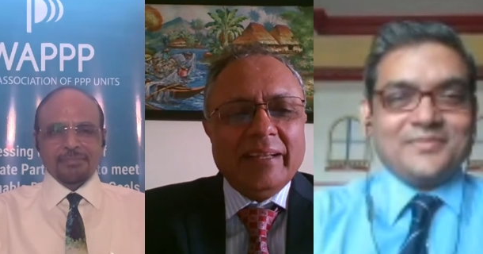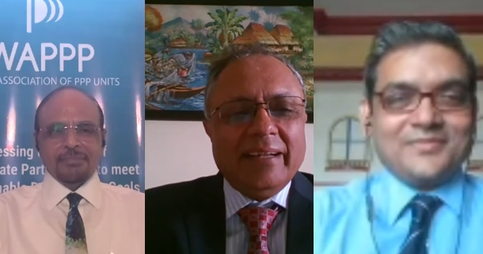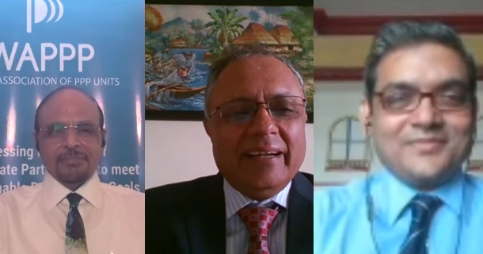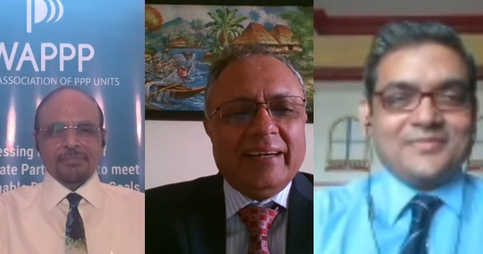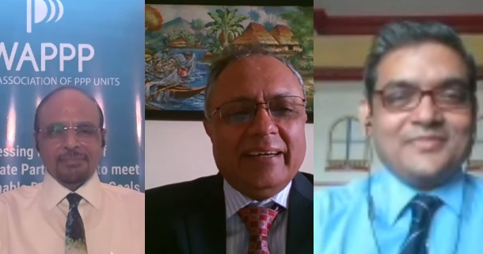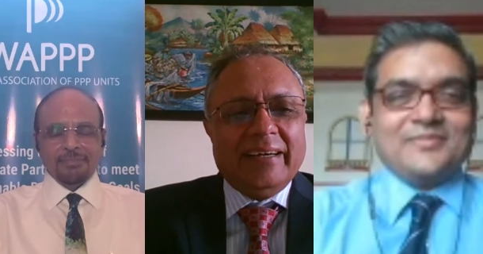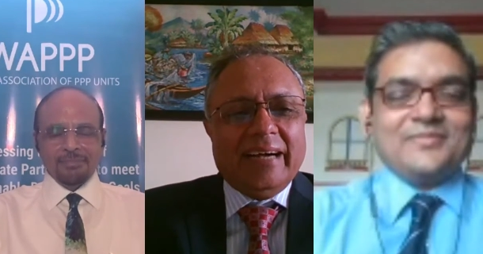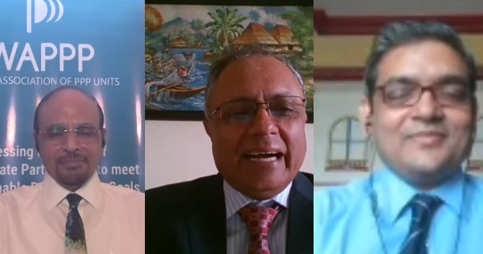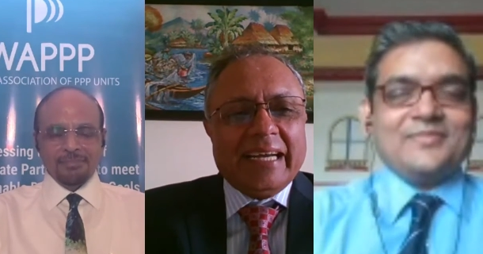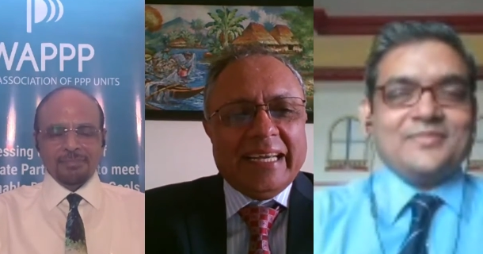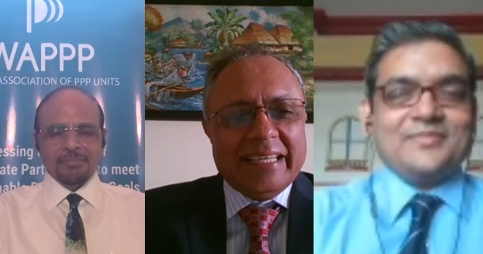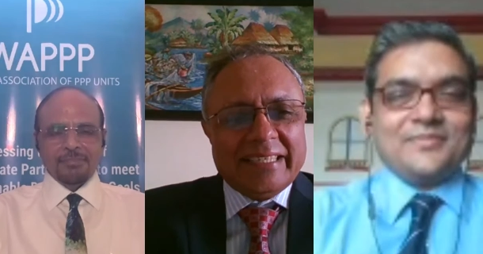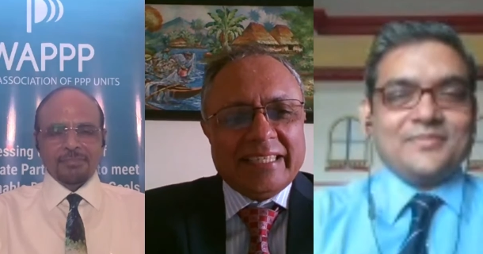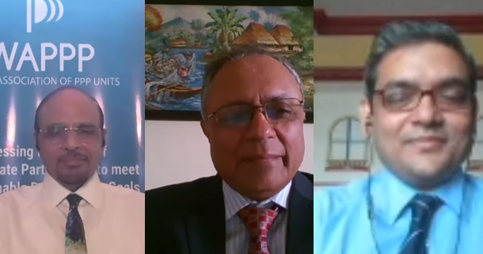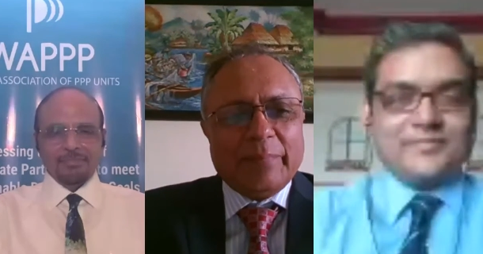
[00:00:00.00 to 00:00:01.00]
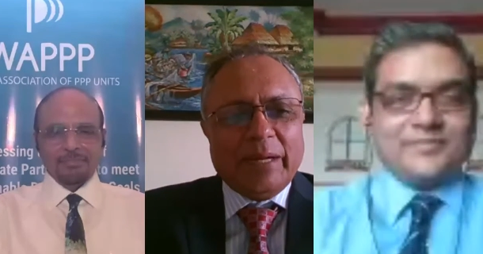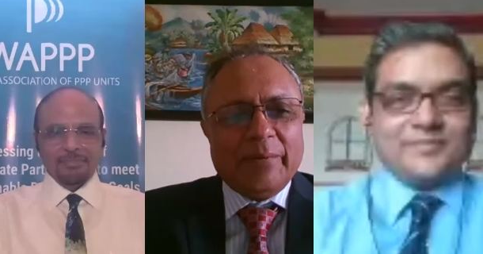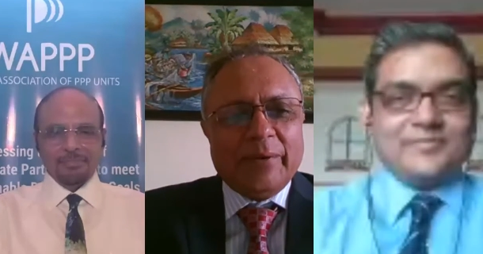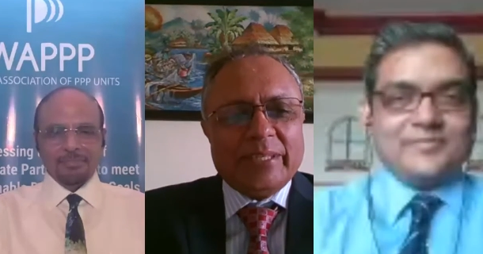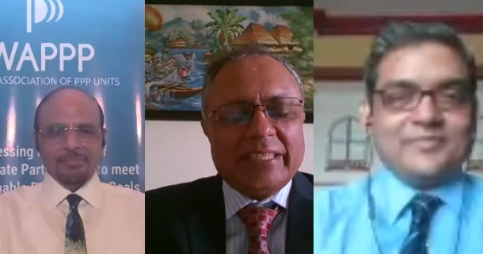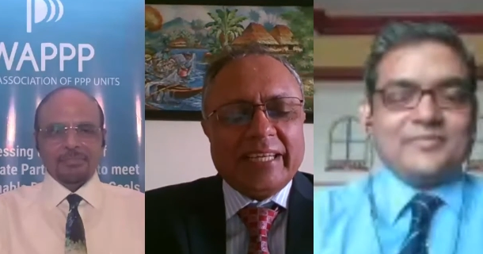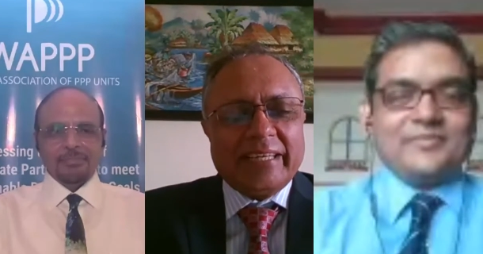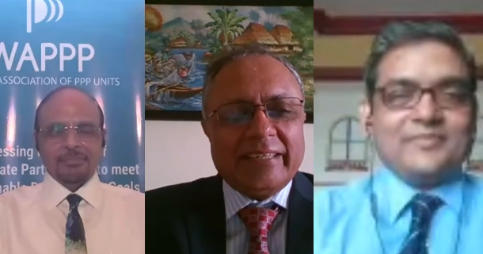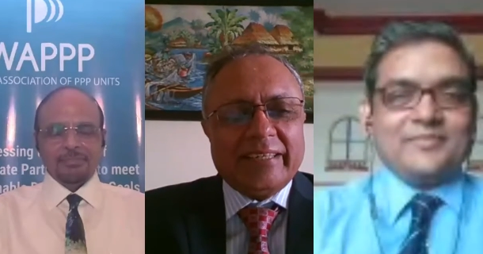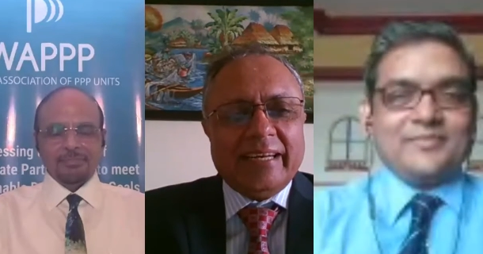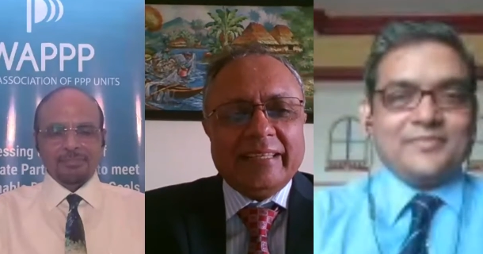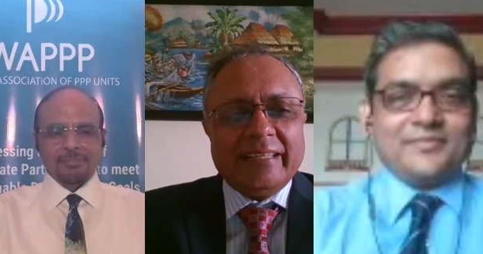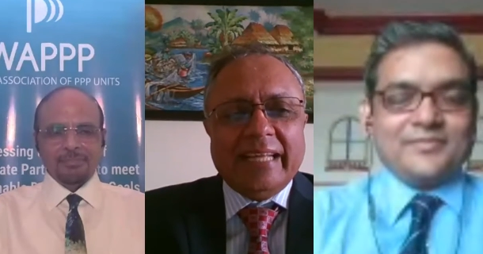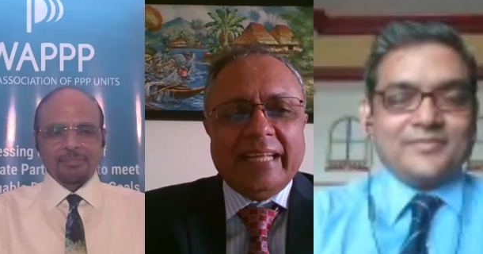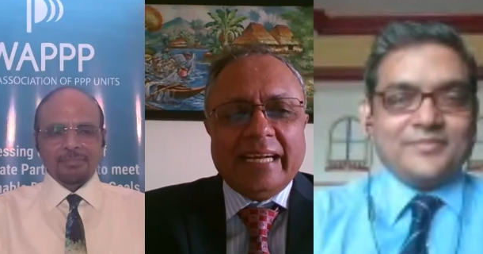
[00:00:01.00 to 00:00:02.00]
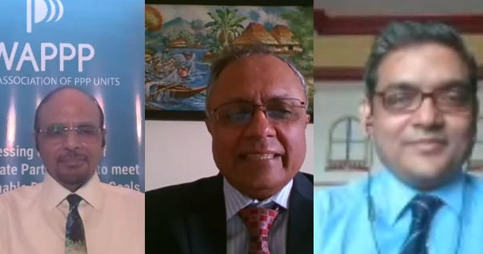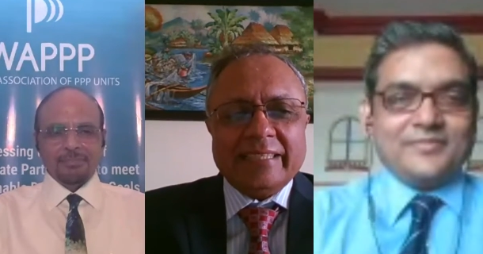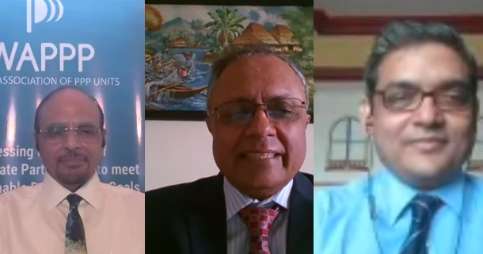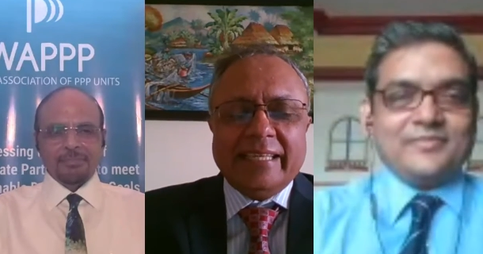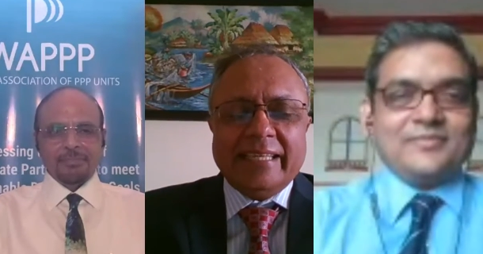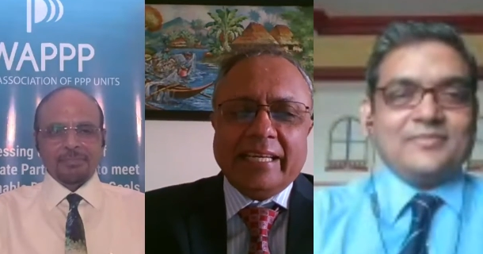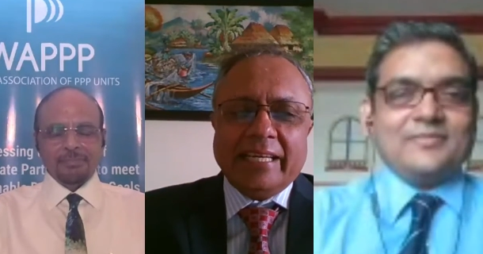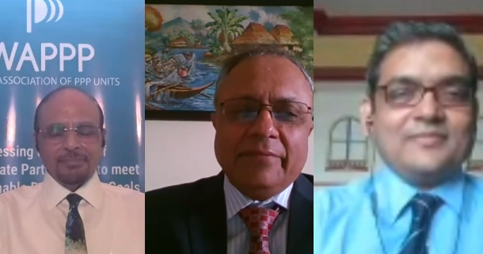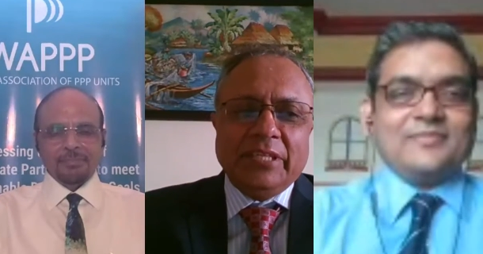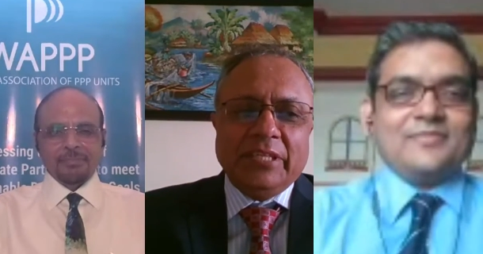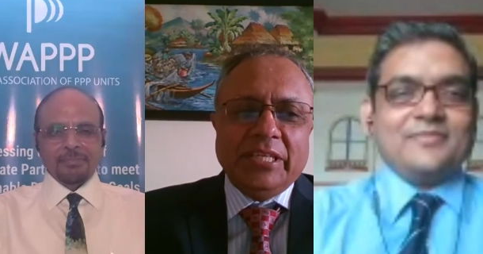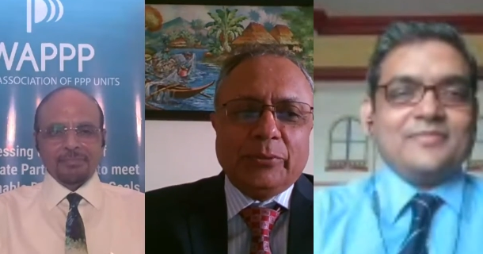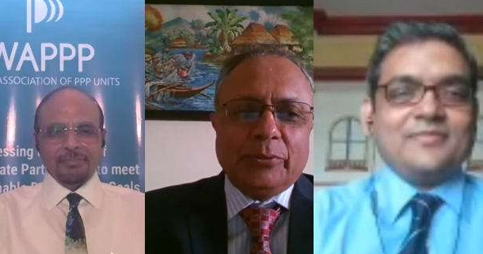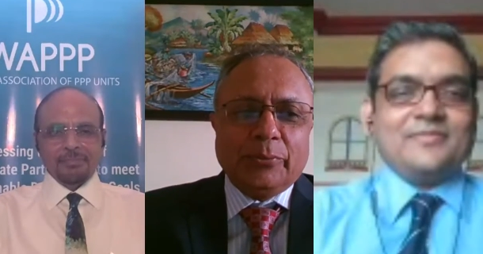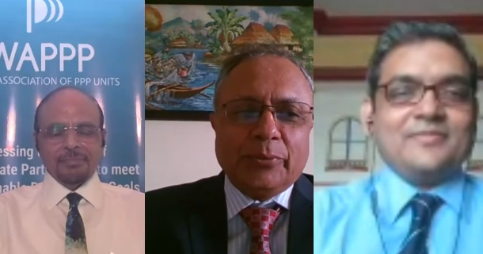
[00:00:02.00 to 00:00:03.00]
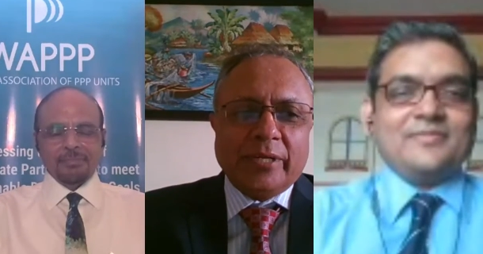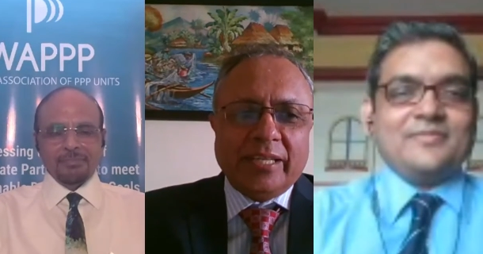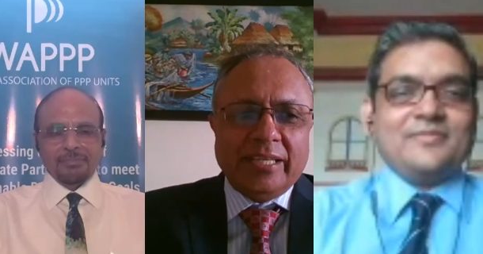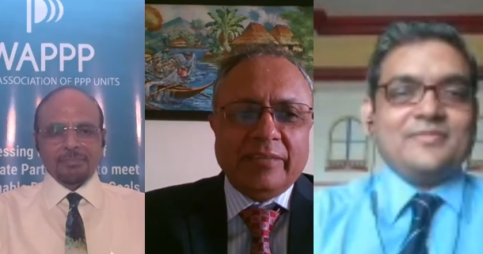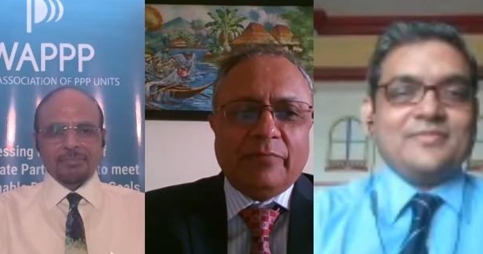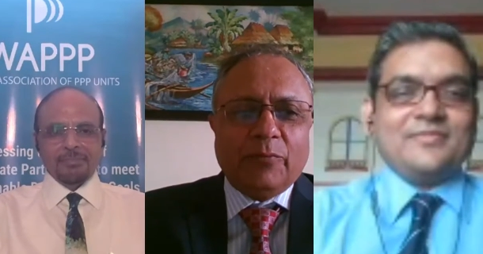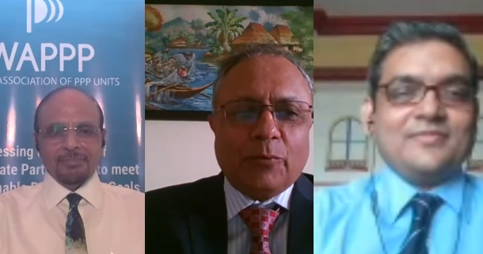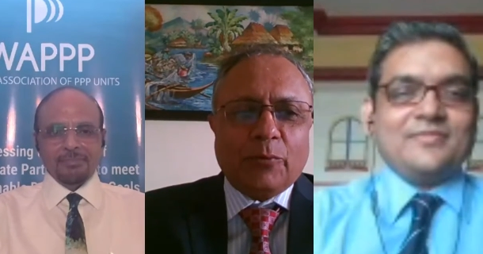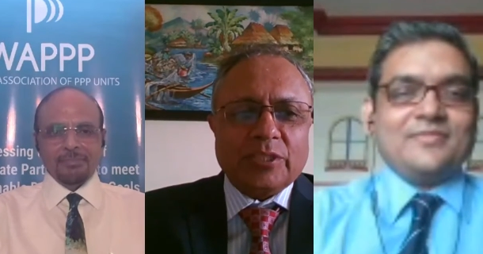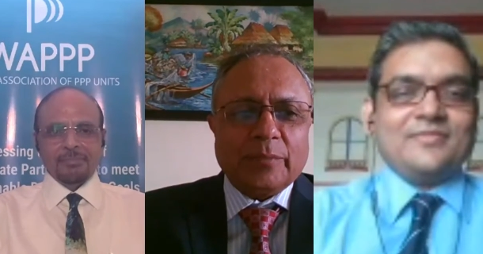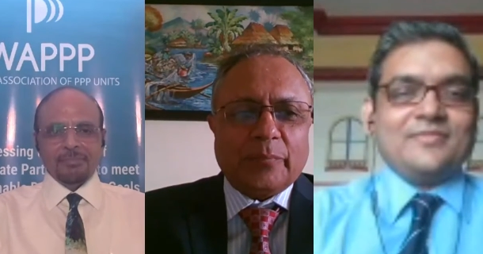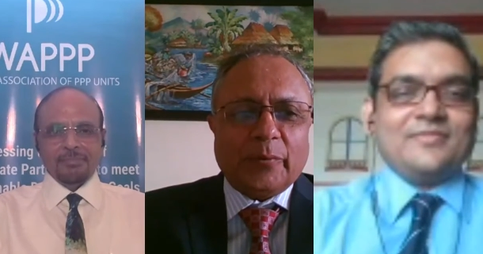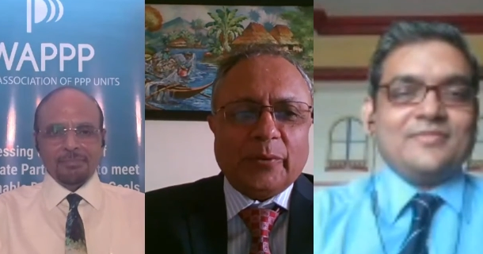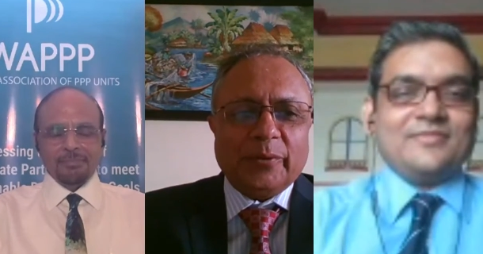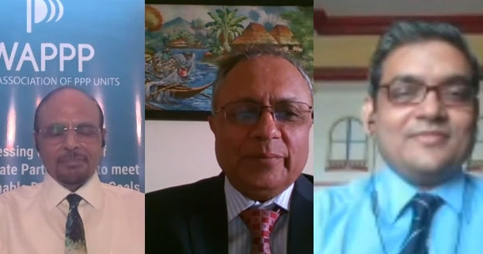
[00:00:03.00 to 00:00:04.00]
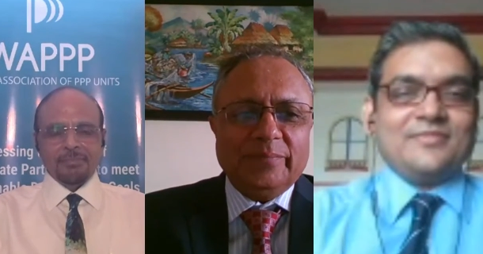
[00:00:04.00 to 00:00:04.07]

Speaker 1: uh, against the private sector, and that is an area we need to really focus upon.